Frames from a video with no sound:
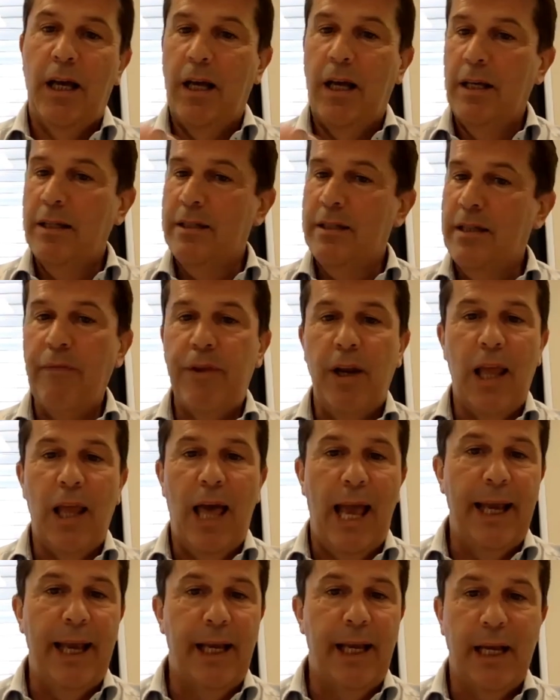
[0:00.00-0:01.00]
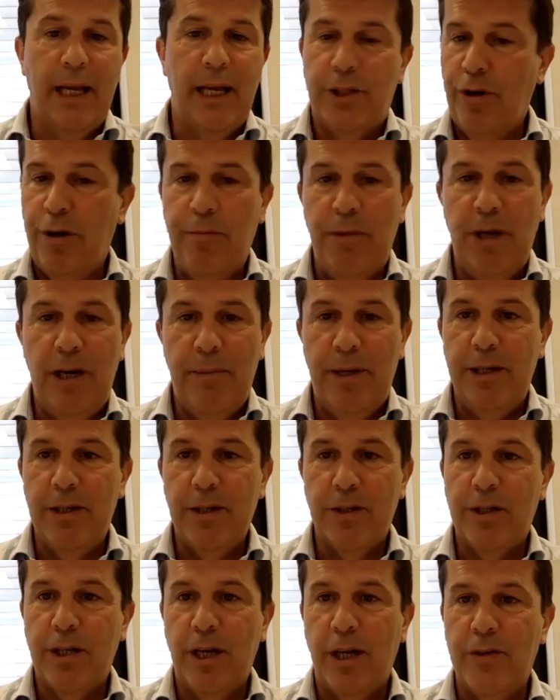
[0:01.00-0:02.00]
something like three
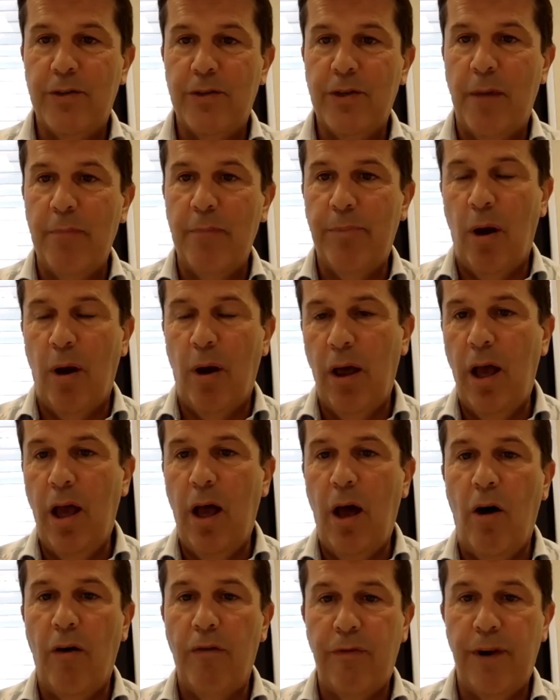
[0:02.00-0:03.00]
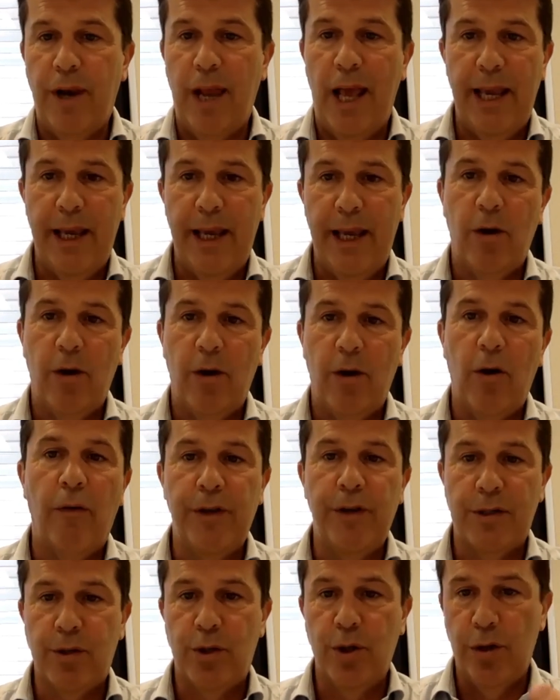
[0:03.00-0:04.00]
millimeters, an example, of layer, of
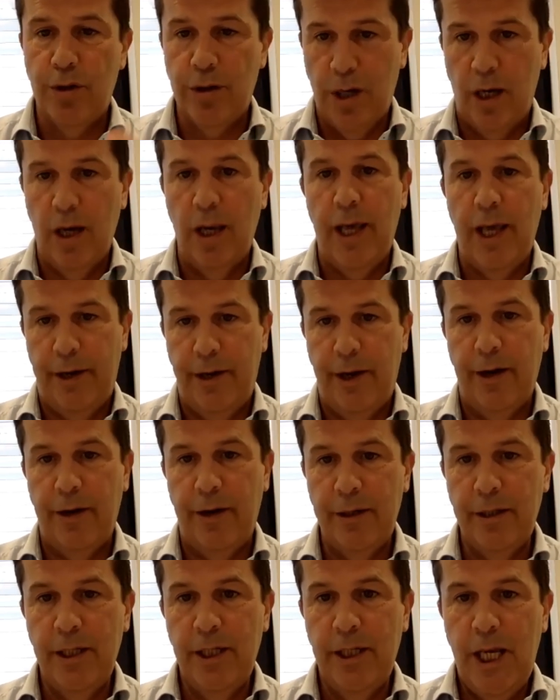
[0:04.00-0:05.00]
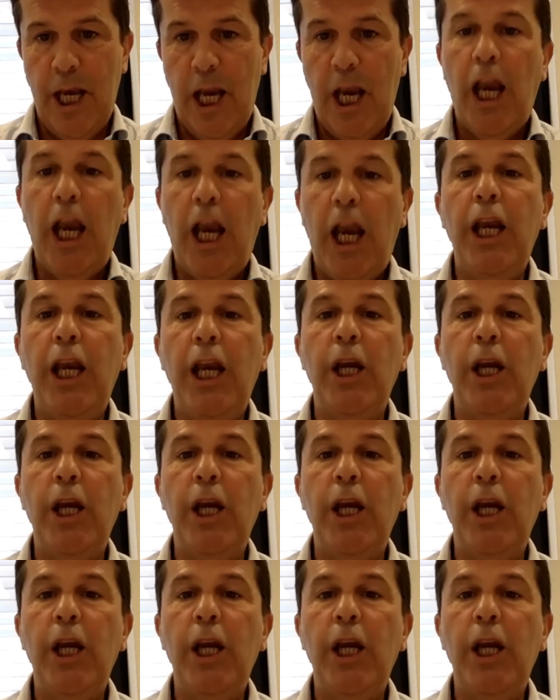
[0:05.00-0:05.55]
the external layer, in